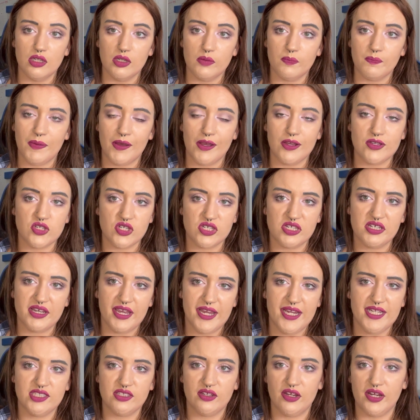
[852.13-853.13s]
but just in
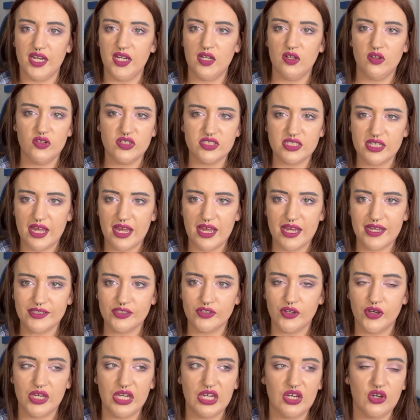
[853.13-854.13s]
case I lose the hair
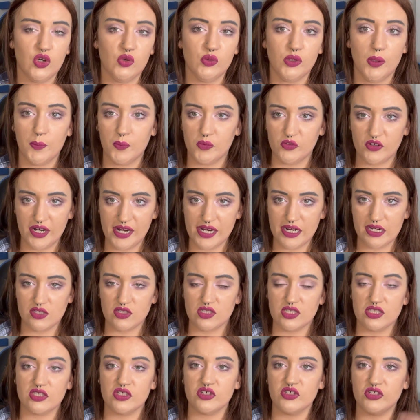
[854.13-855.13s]
tie or one breaks,
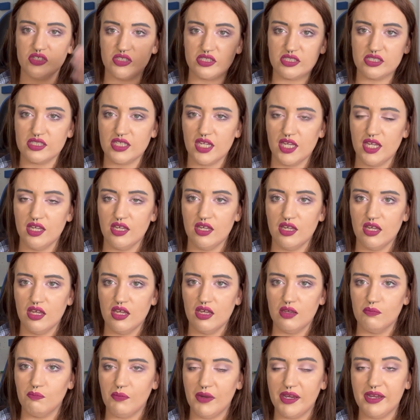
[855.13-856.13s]
because
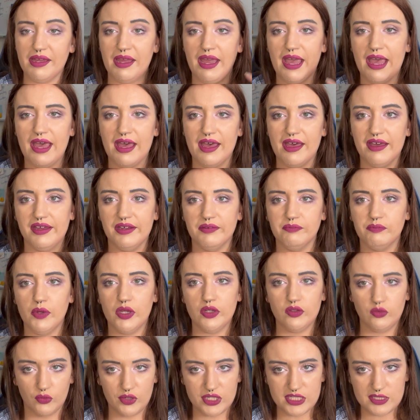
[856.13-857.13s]
my hair
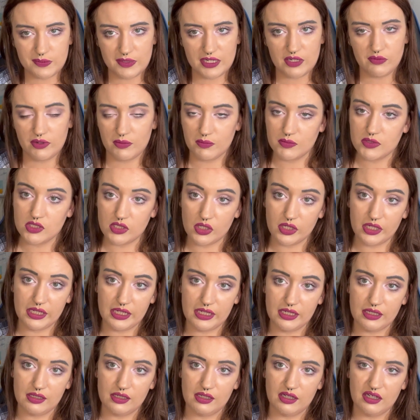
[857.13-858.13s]
annoys me when I'm
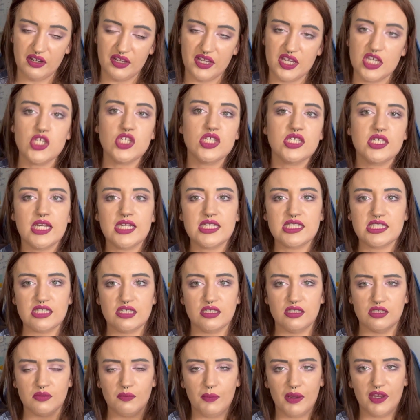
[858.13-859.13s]
studying. Like, it just gets
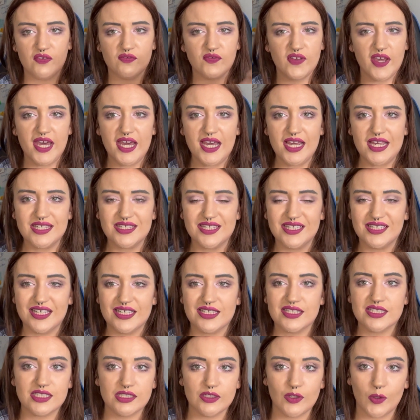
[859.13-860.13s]
in my face and
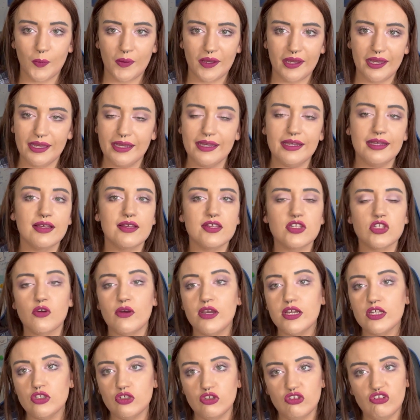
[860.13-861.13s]
gets in the way, so I
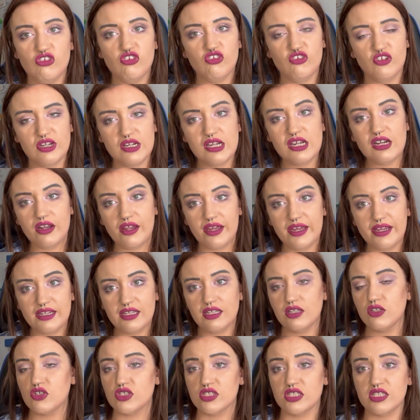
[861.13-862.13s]
do really like
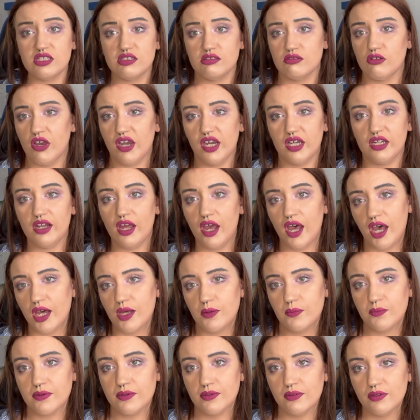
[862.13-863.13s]
just tying it
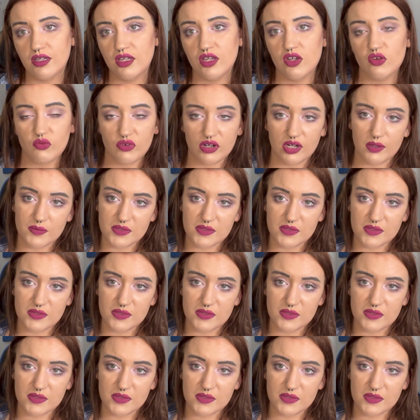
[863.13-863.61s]
up when I'm